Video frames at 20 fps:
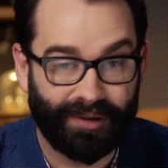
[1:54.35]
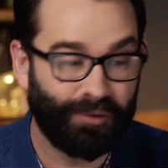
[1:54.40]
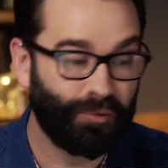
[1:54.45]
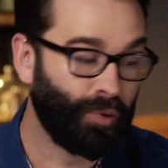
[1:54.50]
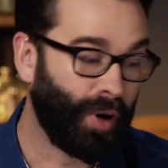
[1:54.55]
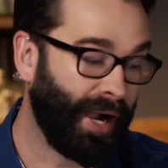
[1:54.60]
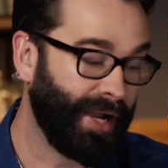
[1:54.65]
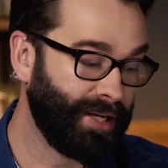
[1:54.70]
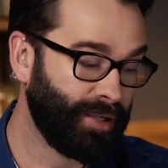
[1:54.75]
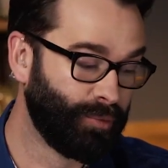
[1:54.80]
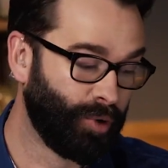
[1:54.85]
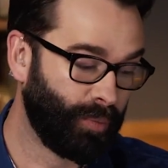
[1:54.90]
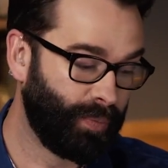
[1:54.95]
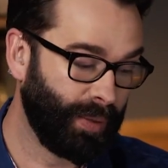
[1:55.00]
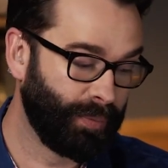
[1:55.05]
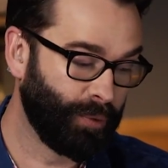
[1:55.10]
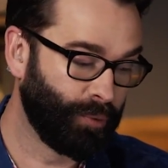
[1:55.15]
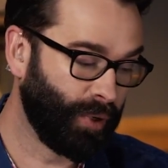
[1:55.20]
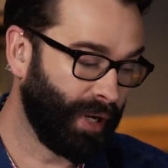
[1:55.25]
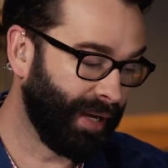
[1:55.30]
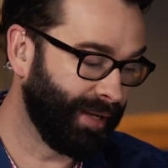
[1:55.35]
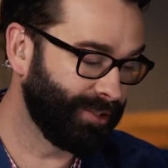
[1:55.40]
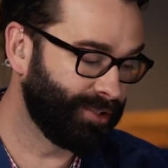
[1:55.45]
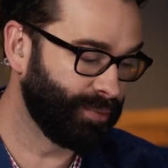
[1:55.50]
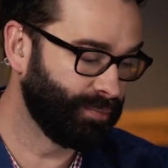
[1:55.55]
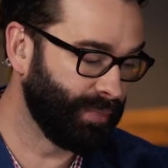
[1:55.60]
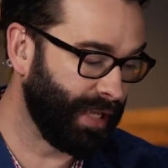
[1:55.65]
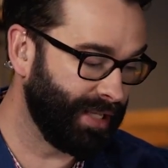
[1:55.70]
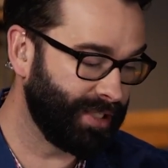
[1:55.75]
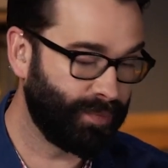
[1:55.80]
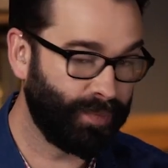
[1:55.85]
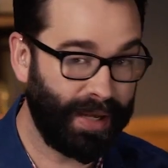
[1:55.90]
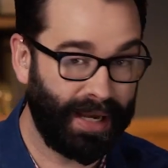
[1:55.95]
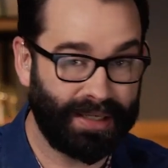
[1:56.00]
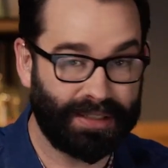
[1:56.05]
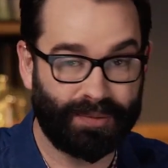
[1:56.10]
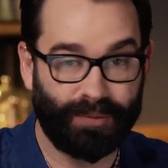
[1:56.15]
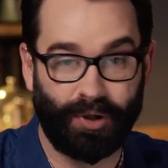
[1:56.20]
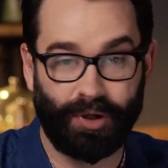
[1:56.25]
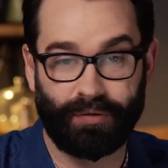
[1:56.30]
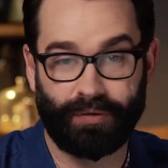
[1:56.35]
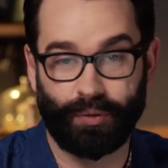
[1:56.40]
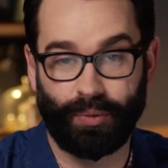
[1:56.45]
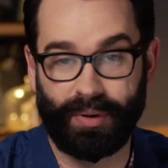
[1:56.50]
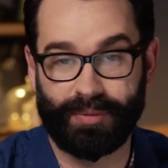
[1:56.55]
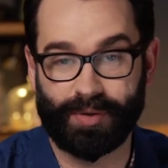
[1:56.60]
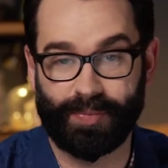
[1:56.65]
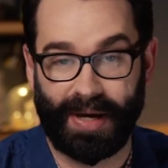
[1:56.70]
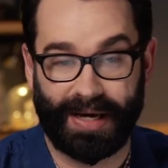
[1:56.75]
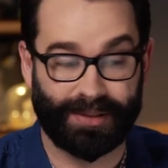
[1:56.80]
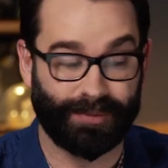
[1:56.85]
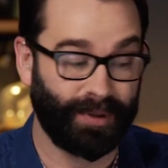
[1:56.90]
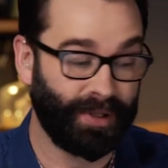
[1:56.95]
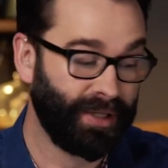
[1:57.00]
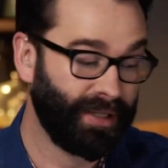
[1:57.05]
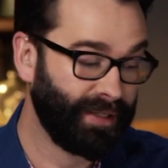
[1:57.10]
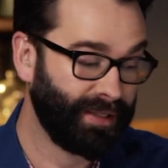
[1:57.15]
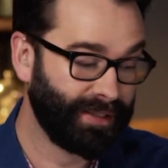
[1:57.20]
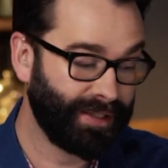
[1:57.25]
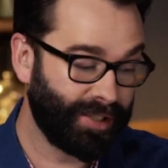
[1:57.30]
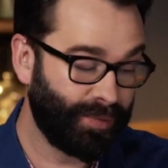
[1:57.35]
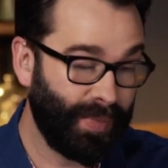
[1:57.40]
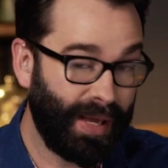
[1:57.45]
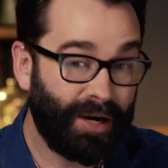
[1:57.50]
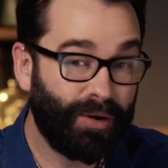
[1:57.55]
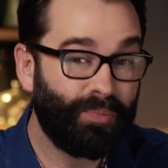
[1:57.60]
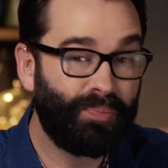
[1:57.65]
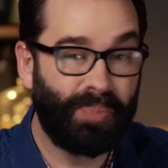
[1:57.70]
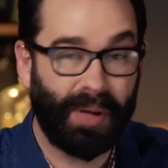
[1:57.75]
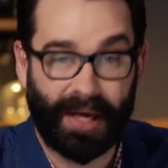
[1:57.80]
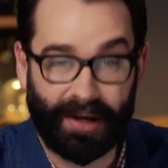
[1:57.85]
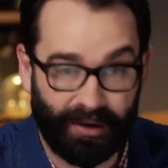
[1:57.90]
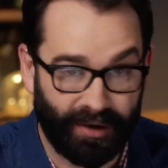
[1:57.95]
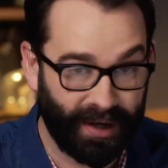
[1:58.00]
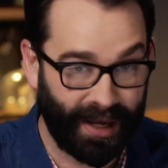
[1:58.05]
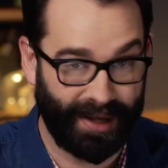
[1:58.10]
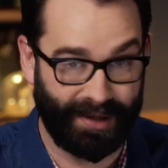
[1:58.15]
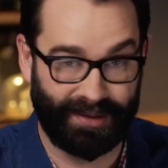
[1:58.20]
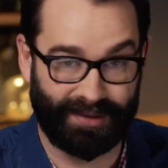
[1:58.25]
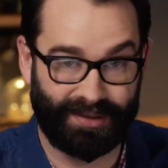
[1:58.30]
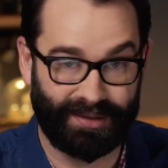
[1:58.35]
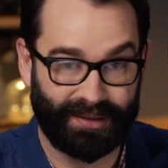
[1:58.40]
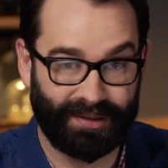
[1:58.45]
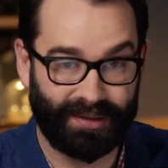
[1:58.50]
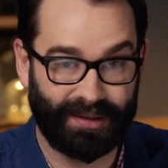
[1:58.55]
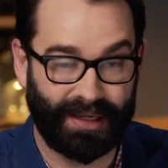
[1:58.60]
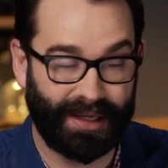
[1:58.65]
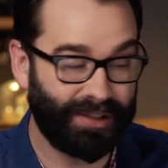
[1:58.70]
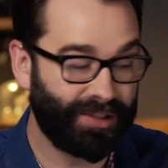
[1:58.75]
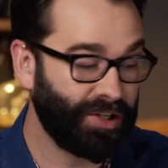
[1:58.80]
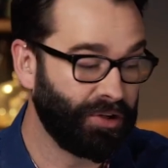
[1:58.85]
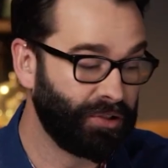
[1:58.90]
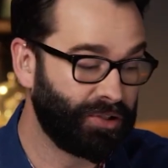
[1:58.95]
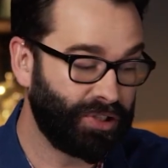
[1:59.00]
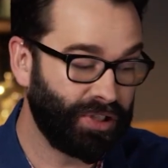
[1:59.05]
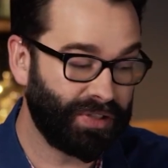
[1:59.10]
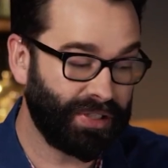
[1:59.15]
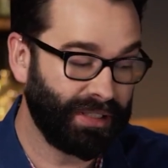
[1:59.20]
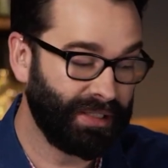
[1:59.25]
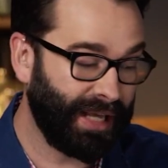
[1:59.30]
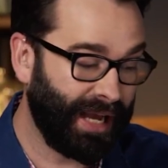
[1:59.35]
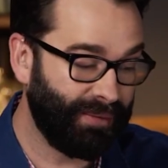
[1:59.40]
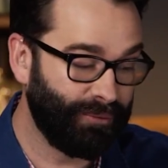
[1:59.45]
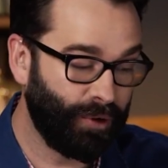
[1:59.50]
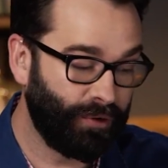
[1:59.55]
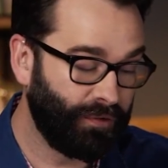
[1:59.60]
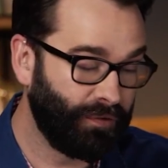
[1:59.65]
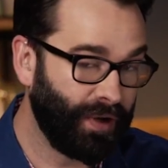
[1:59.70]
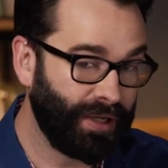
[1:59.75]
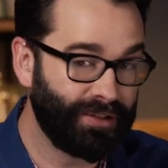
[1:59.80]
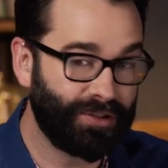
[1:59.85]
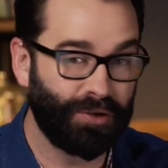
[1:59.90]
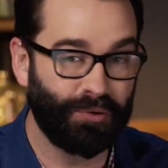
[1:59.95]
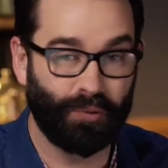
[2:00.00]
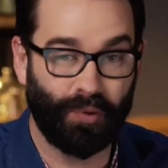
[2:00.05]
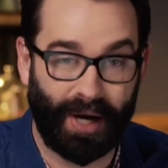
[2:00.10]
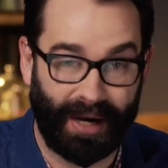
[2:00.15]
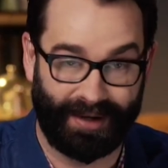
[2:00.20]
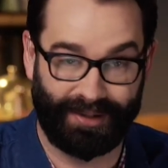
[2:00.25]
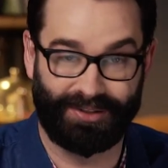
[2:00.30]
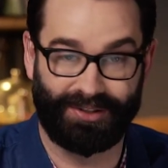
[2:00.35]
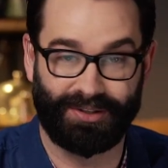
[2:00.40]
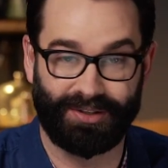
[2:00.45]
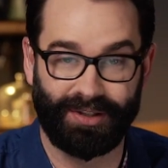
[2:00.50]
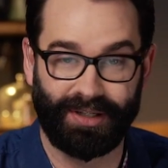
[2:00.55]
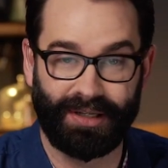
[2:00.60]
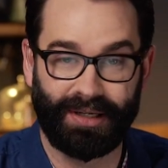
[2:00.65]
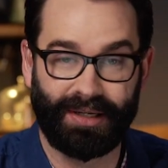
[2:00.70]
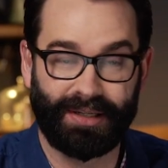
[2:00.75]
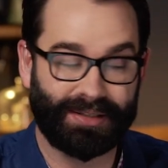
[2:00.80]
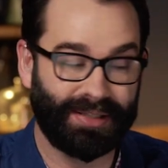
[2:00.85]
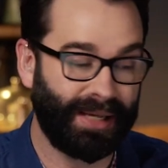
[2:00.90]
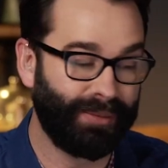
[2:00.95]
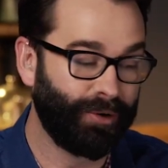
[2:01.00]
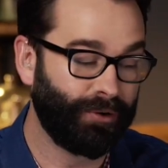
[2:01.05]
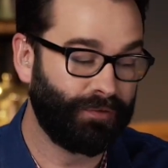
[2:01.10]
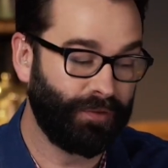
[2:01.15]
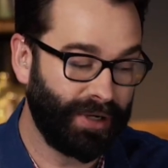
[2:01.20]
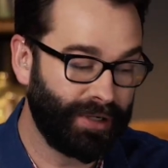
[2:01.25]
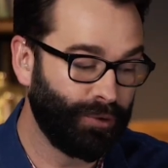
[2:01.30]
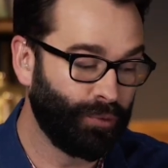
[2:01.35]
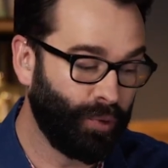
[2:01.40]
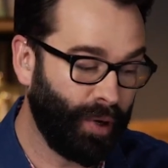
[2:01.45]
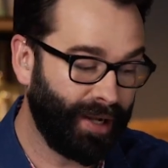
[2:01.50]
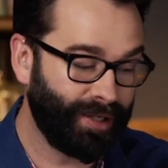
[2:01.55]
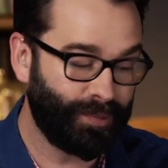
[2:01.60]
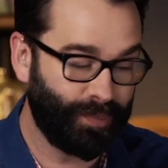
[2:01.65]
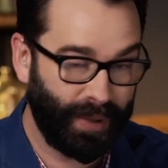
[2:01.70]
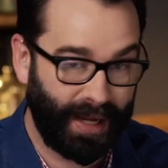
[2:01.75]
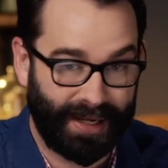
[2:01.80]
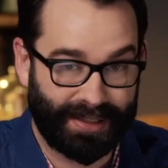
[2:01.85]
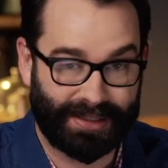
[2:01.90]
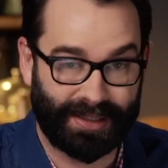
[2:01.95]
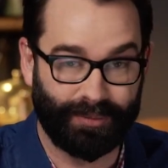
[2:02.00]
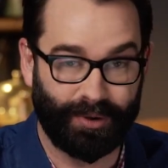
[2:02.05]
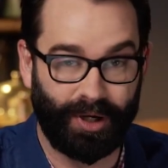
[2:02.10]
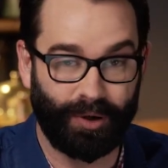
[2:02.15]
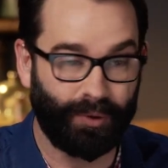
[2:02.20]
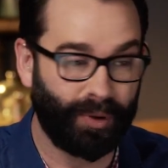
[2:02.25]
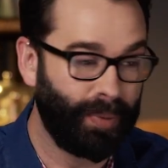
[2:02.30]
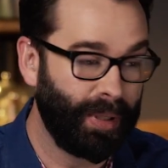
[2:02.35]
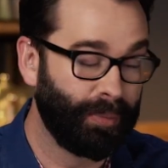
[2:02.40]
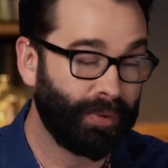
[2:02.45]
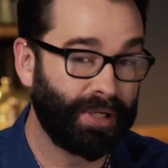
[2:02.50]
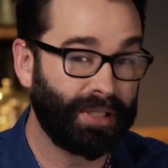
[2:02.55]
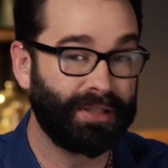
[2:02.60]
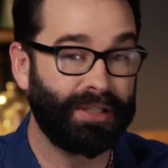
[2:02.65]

Why do more people watch men's basketball over women's basketball? Because men are better at it. And so it's just a lot more fun to watch. It's a lot more fun to watch basketball where people